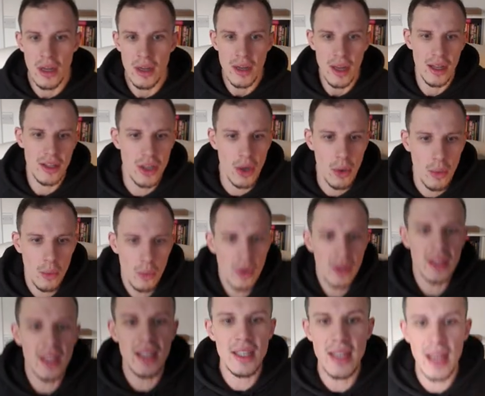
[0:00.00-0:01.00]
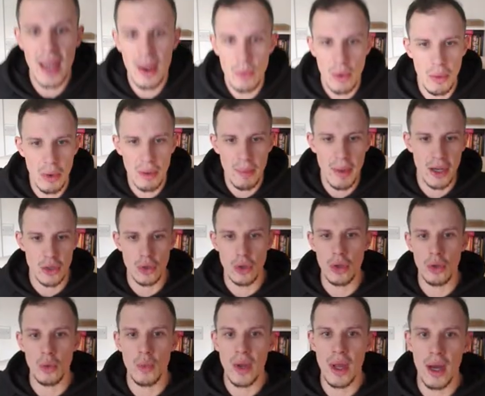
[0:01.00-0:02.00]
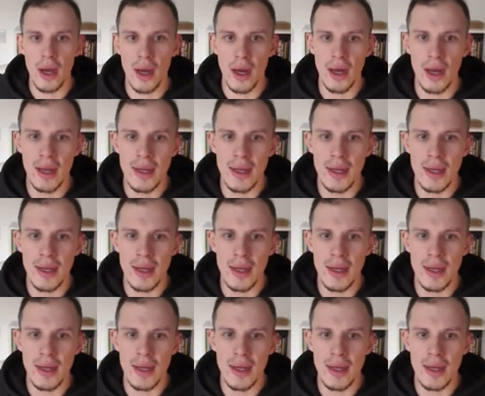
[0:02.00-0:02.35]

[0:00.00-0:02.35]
And so with this here, we want to make sure that we are